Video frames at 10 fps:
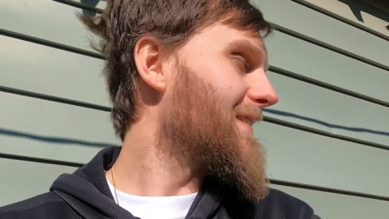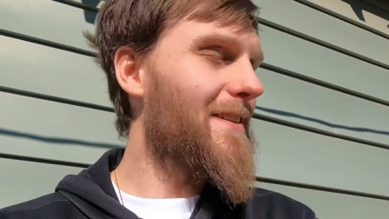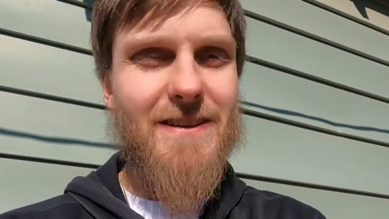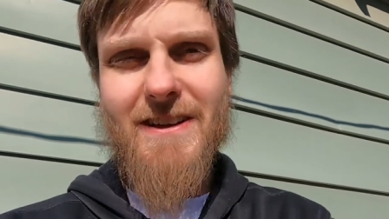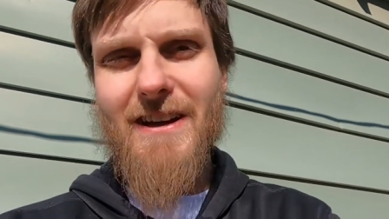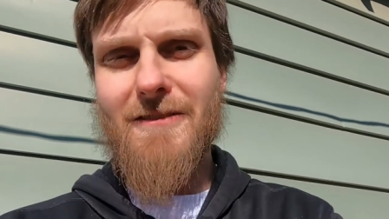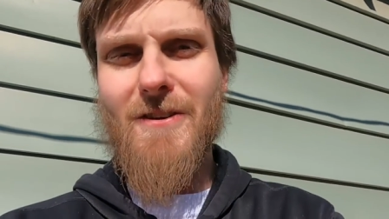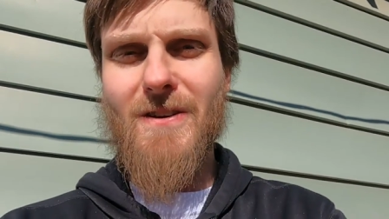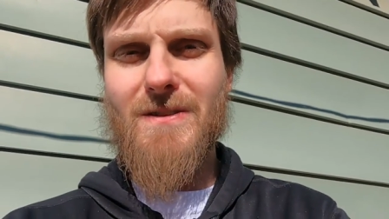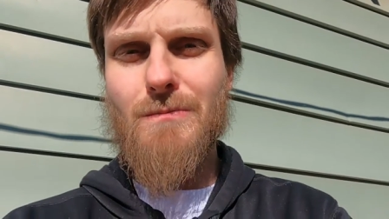you, you have
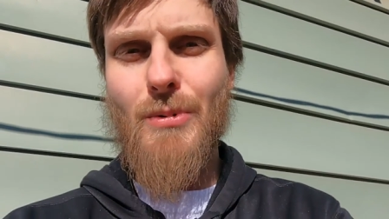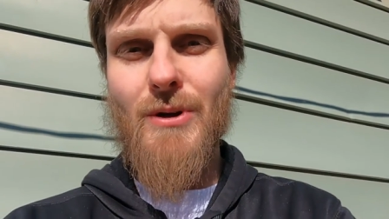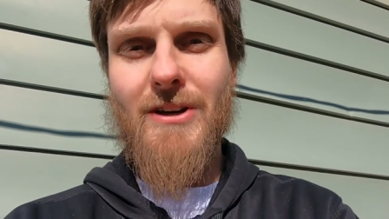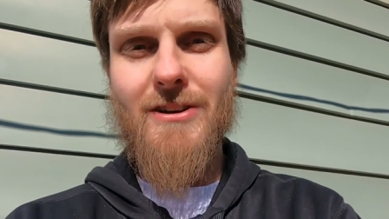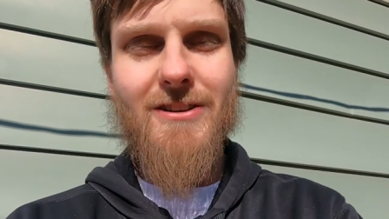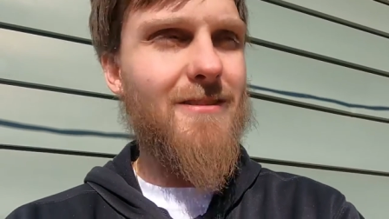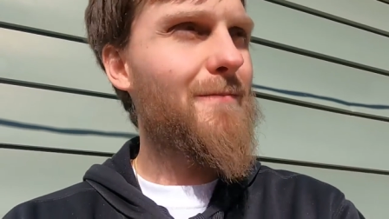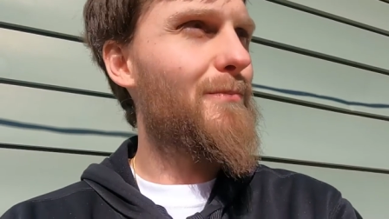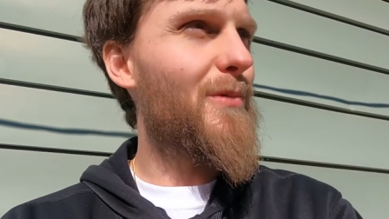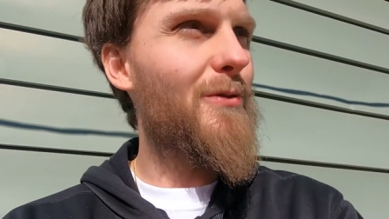an awesome prayer
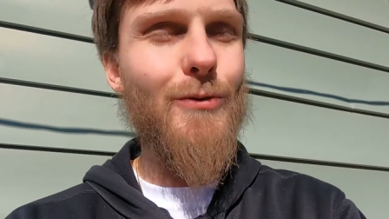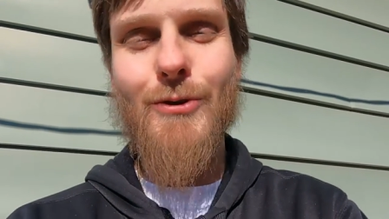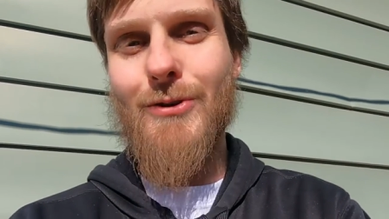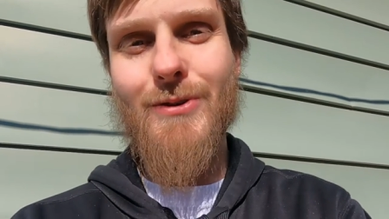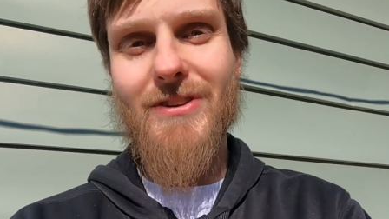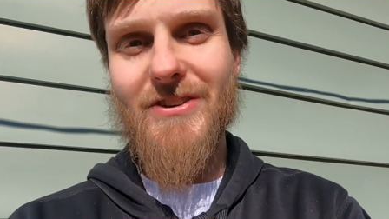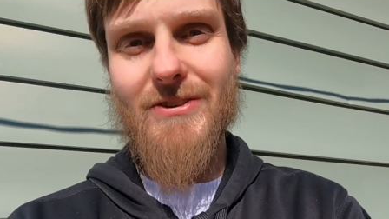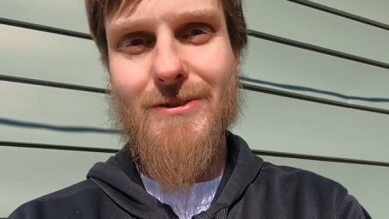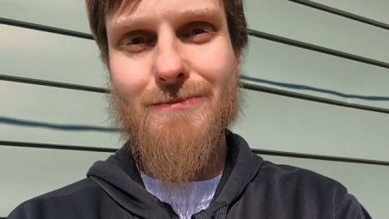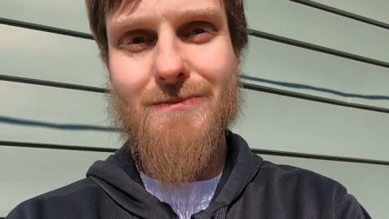before you go to
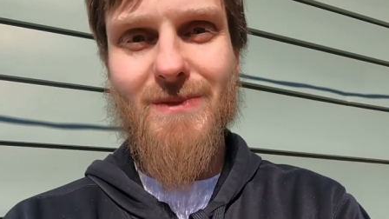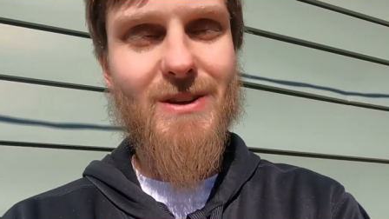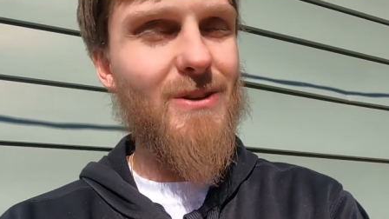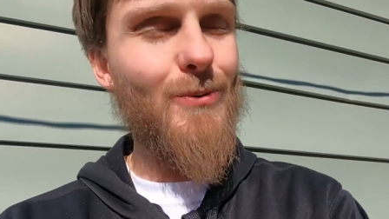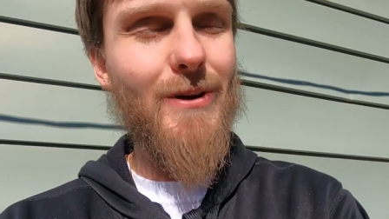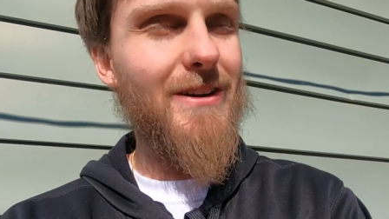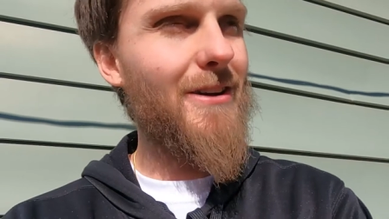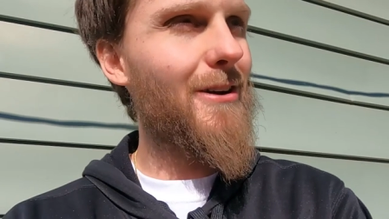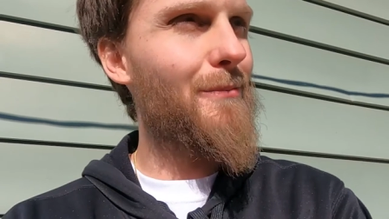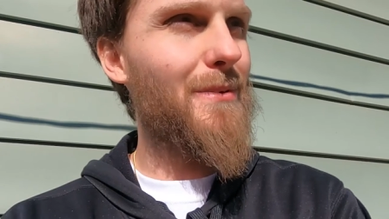sleep and you
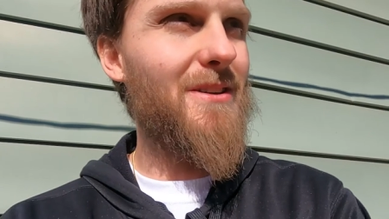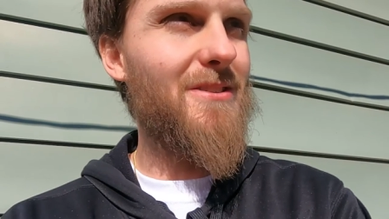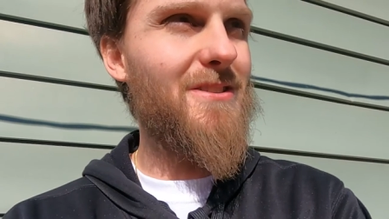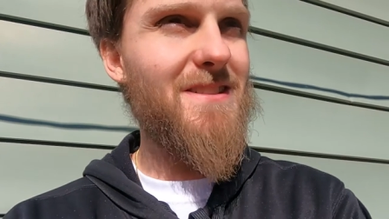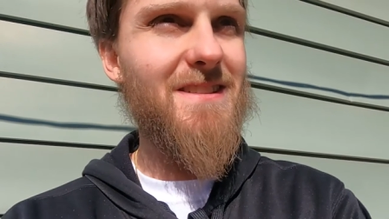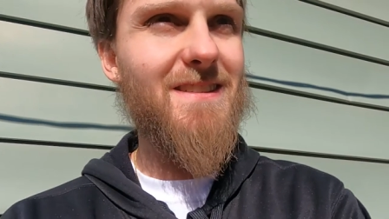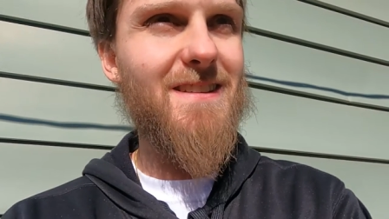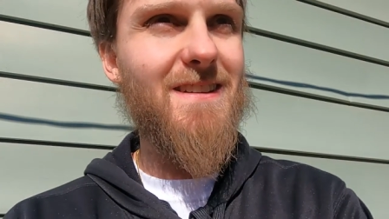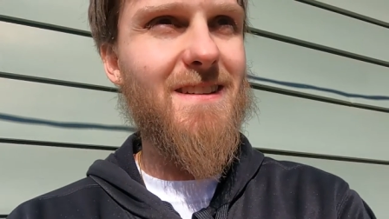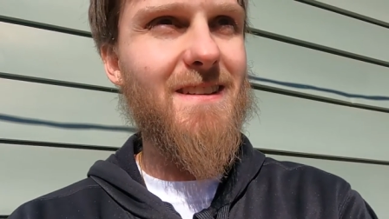wake up and you just
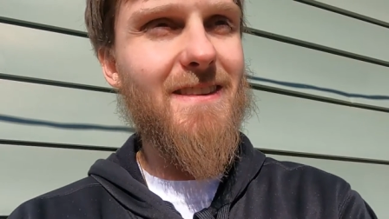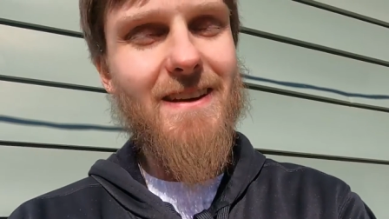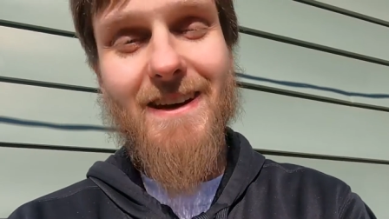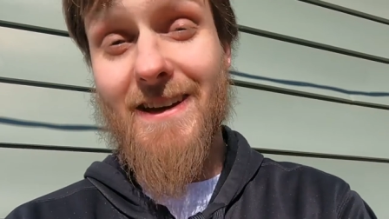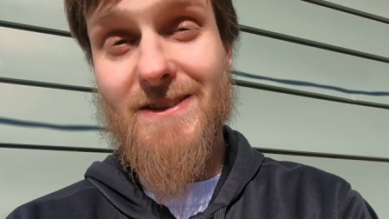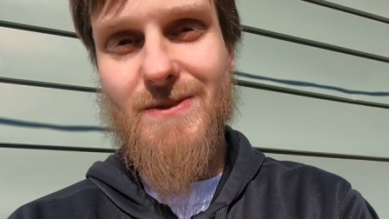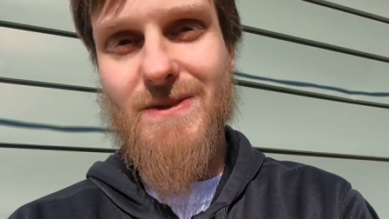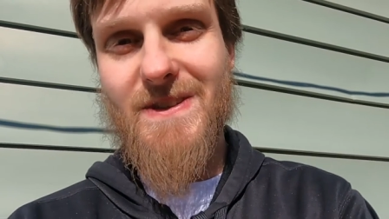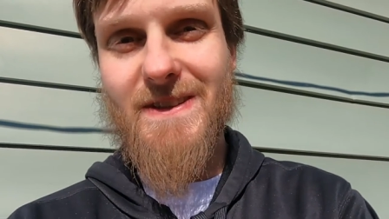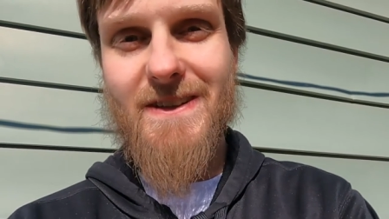the
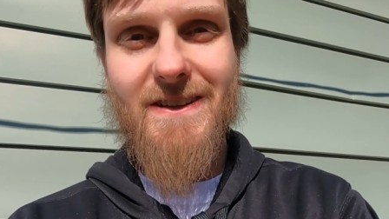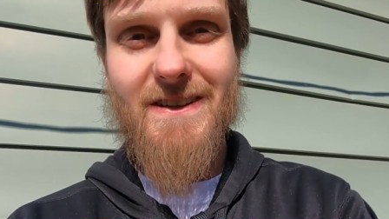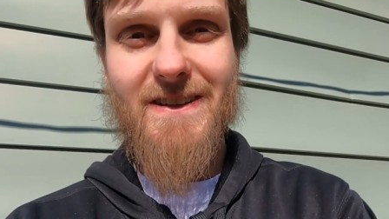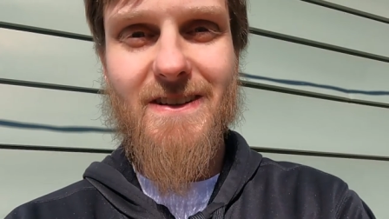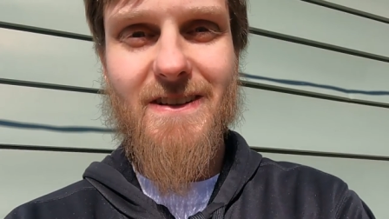answer's there